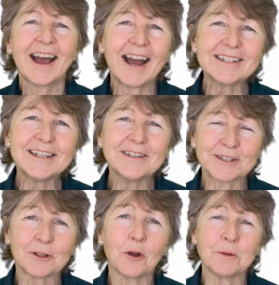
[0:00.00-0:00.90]
I see
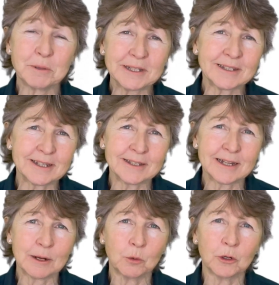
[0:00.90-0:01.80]
this a lot in businesses
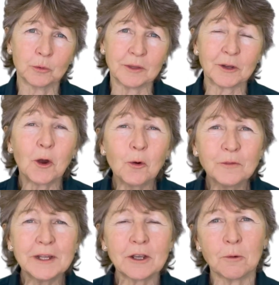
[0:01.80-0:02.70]
that I work with,
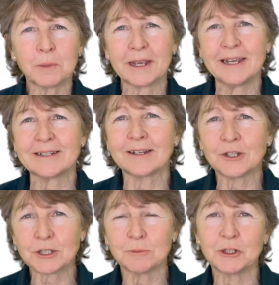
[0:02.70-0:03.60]
overly complicated
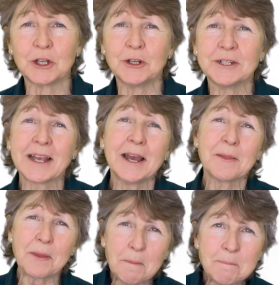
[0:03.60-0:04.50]
customer journeys
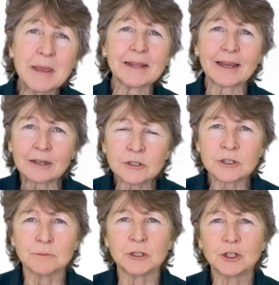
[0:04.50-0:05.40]
that make their
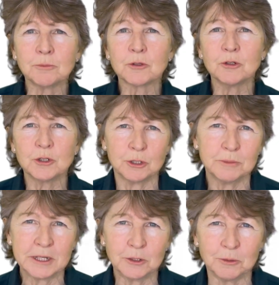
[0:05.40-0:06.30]
customers jump through too
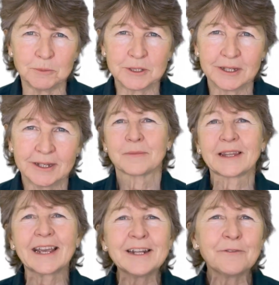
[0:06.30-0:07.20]
many hoops,
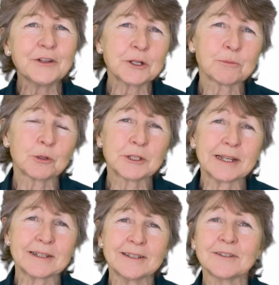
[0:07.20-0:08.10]
inefficient
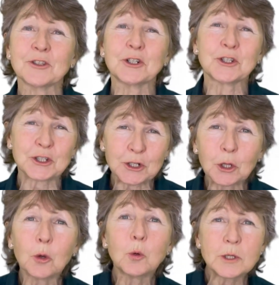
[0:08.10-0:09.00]
processes that
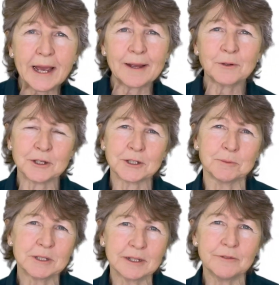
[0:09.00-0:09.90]
slow down
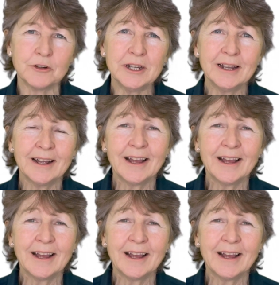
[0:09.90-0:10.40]
customer delivery,